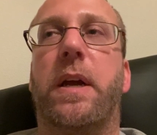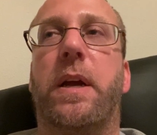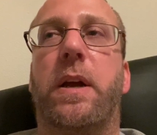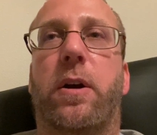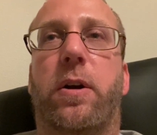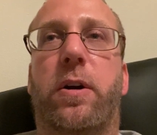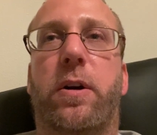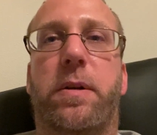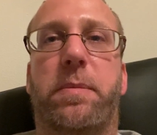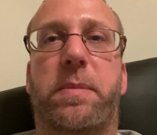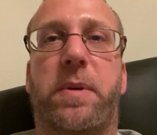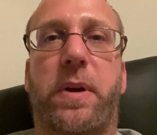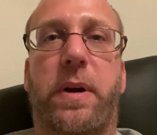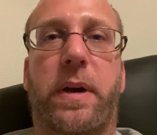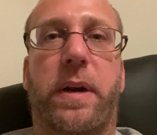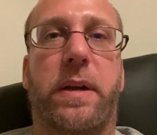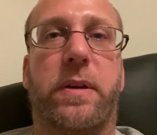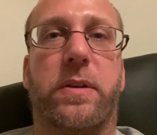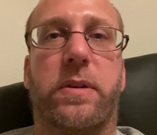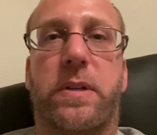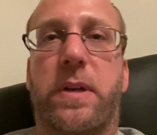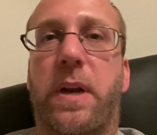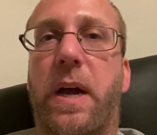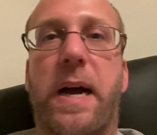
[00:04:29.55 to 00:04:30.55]
Herd immunity
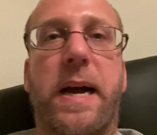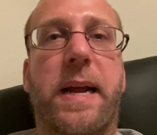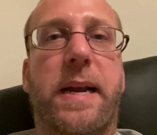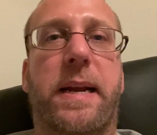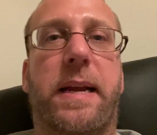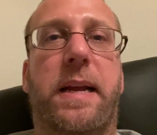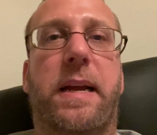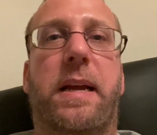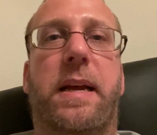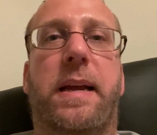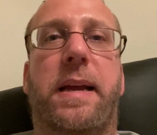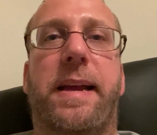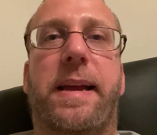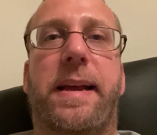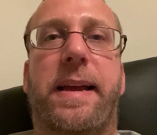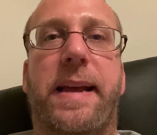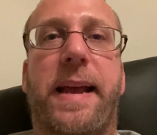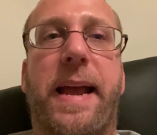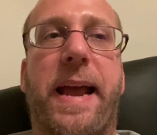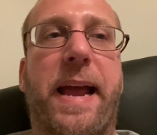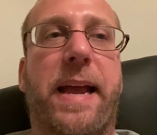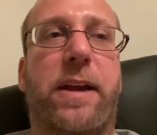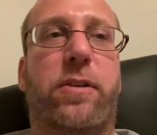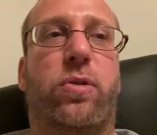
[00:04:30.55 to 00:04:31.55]
is not
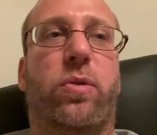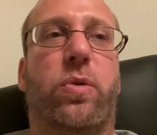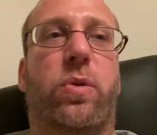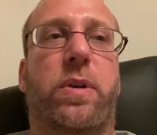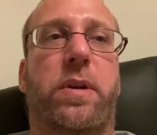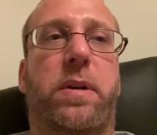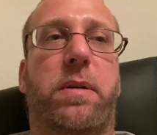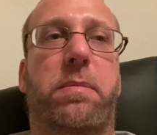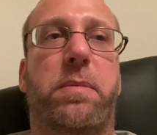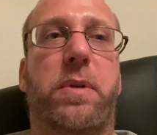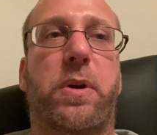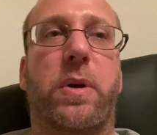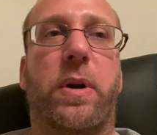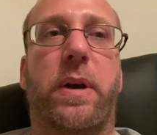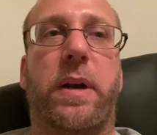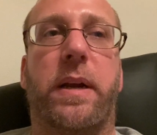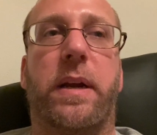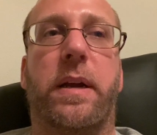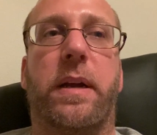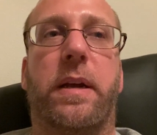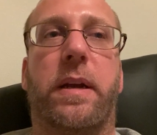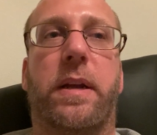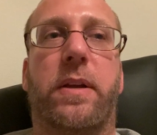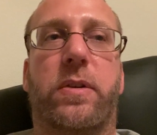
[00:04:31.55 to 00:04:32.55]
actual
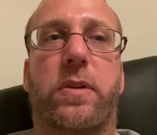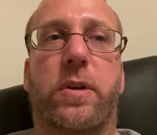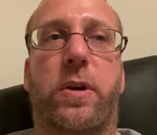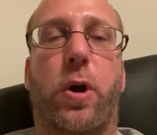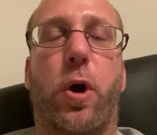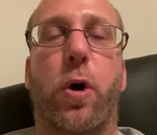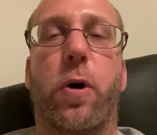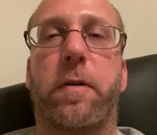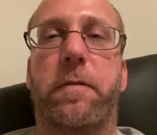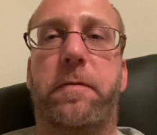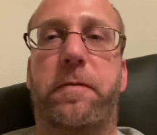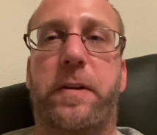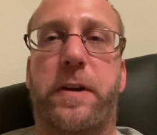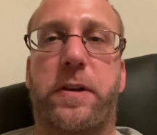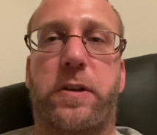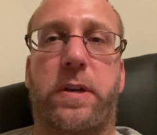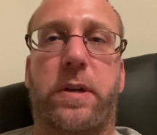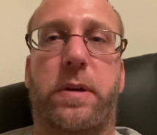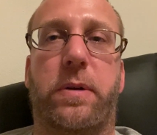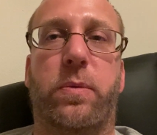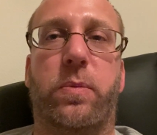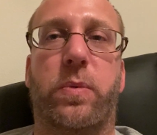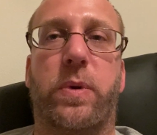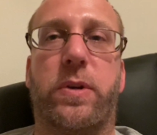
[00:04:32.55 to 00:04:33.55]
immunity. It's a
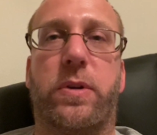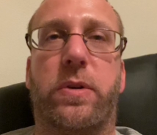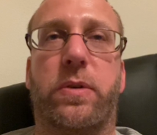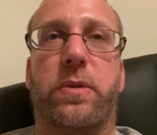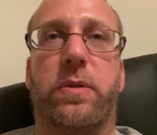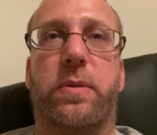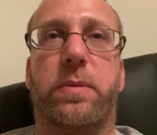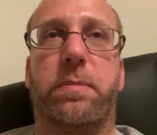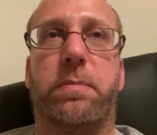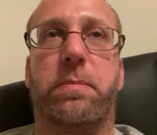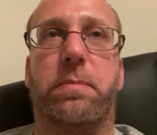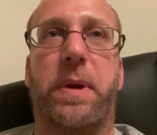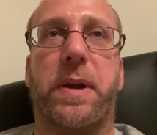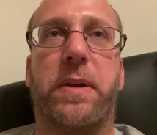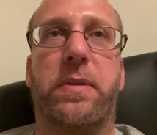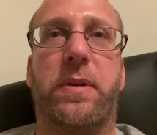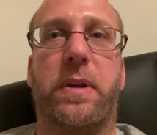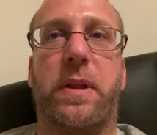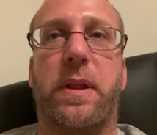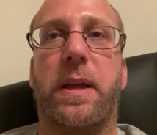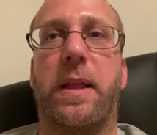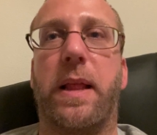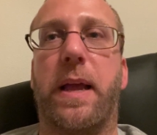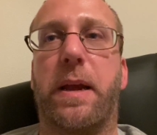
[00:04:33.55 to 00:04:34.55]
coefficient, which is
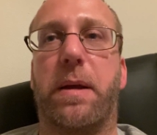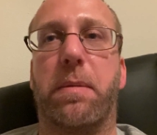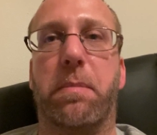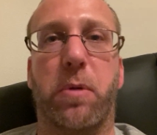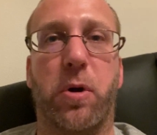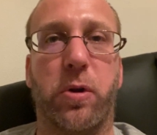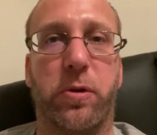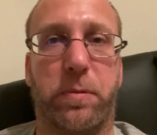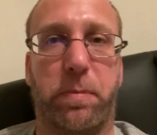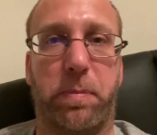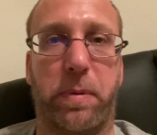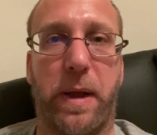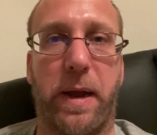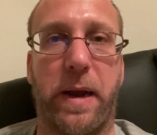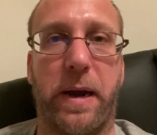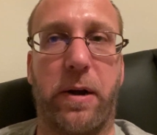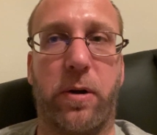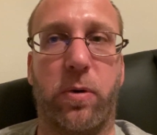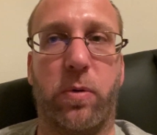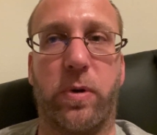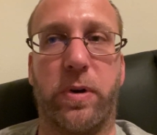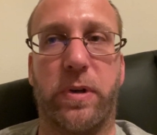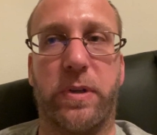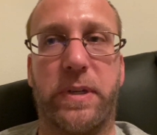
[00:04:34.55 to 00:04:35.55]
basically like a
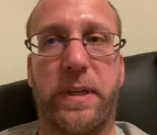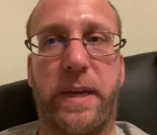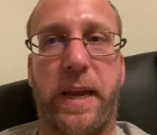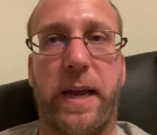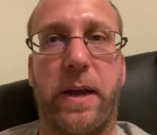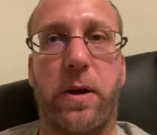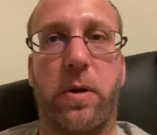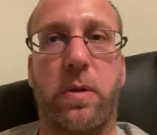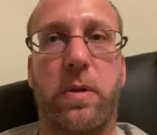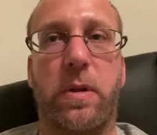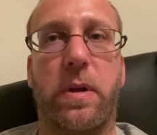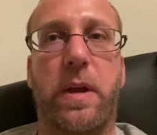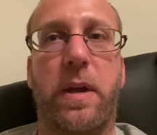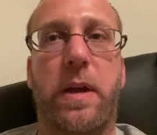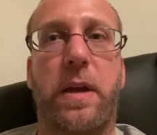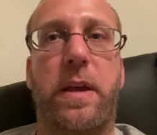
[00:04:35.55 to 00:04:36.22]
multiplier or a scale.